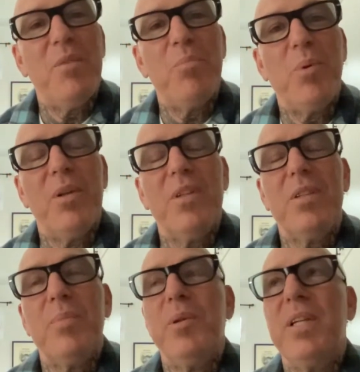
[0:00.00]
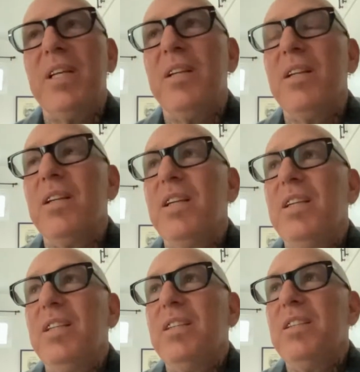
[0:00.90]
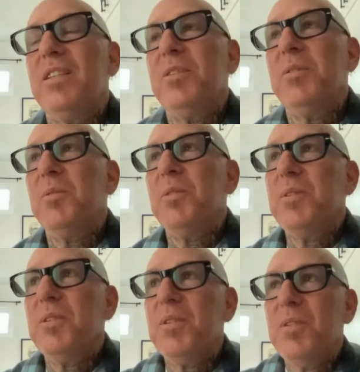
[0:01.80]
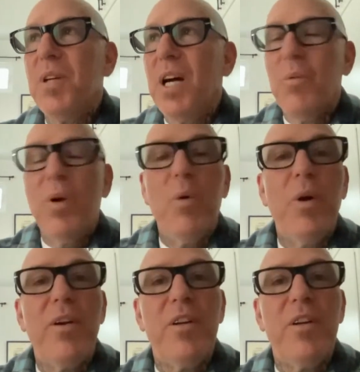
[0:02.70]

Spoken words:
important to put in to what we're